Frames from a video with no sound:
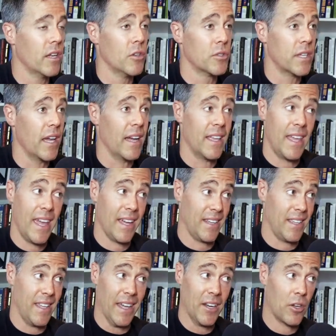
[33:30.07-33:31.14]
and you say I
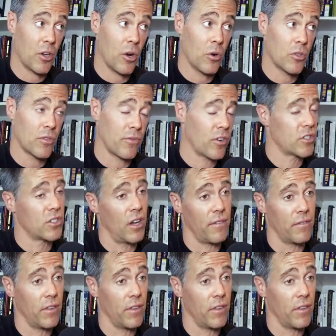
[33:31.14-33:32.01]
can't get a coach, first off,